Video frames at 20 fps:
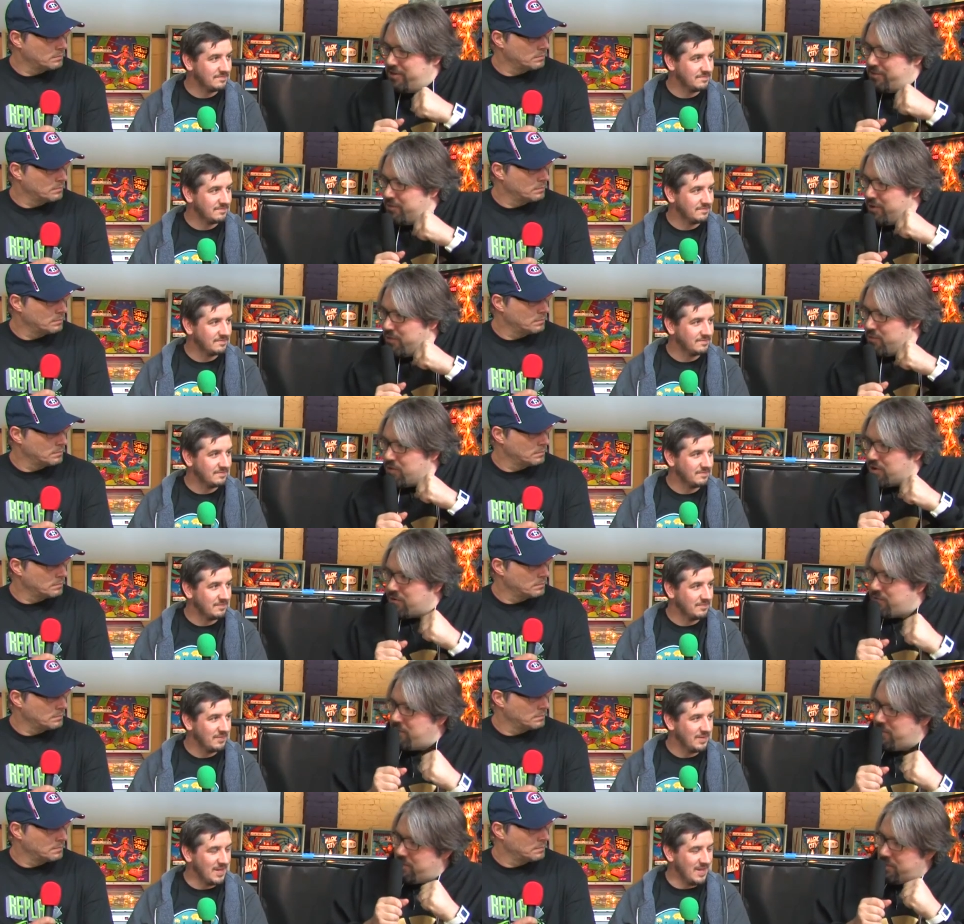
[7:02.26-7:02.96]
Speaker 1: than we
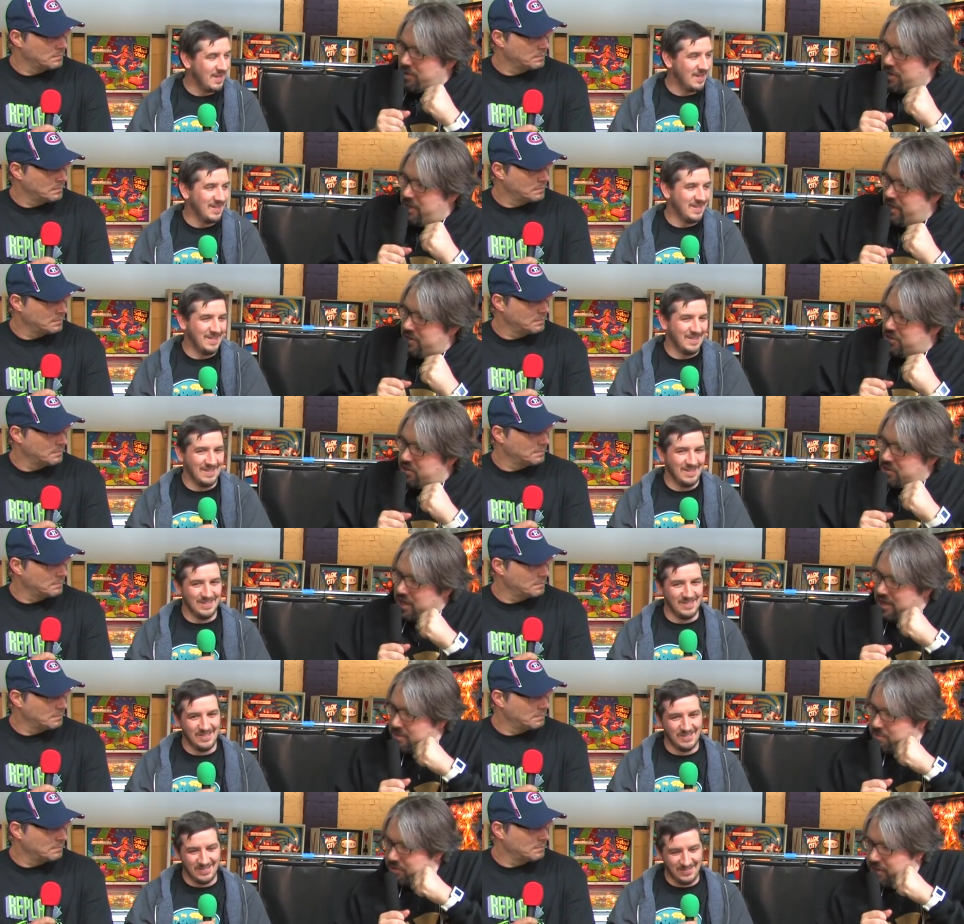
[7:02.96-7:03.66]
were when we were kids
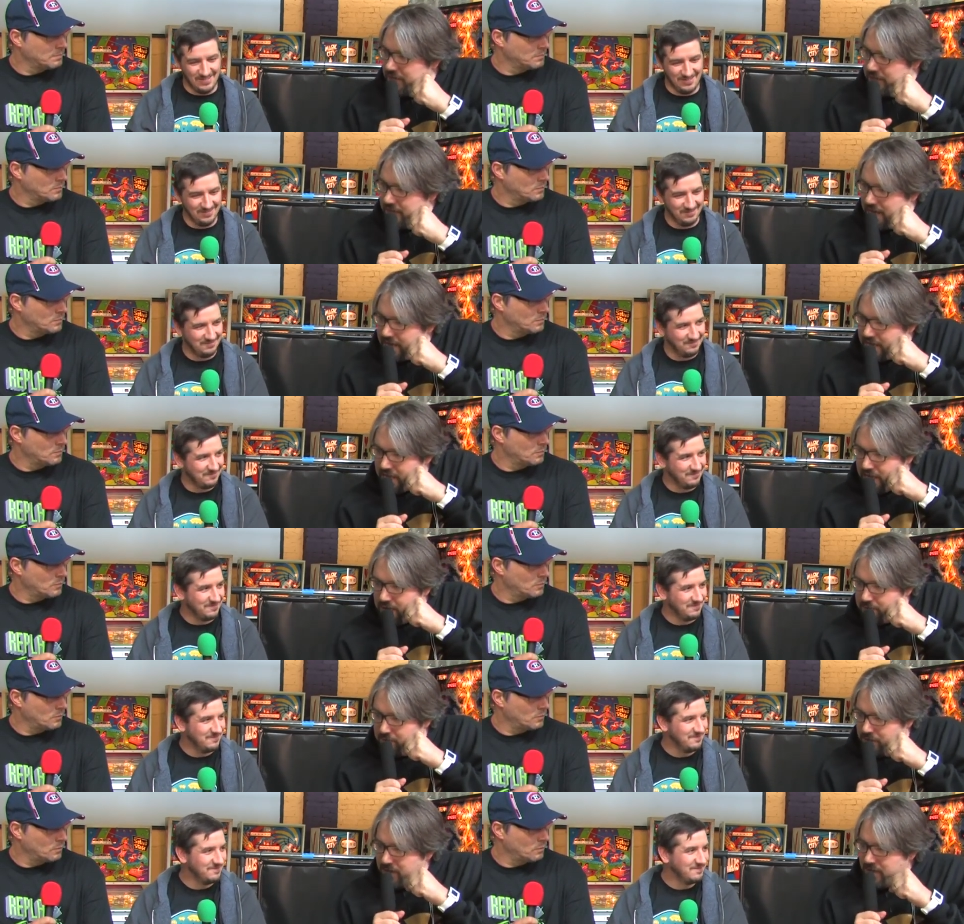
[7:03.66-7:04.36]
trying to play that
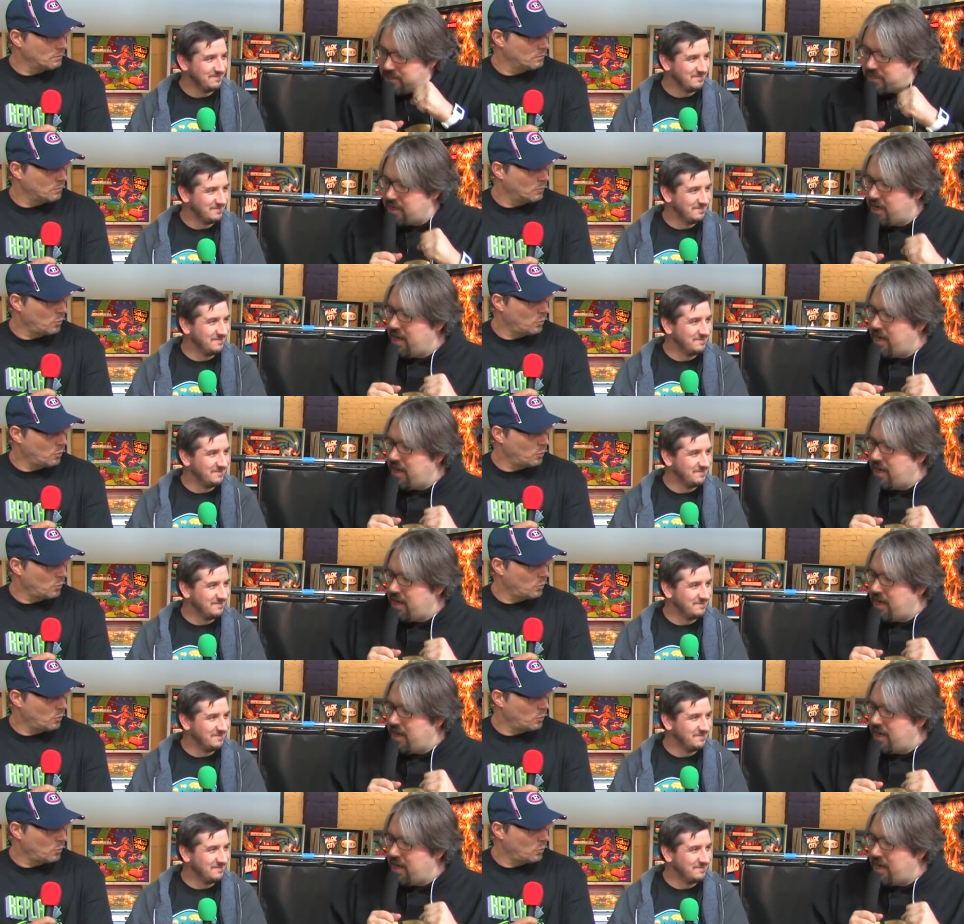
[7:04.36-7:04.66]
game, right?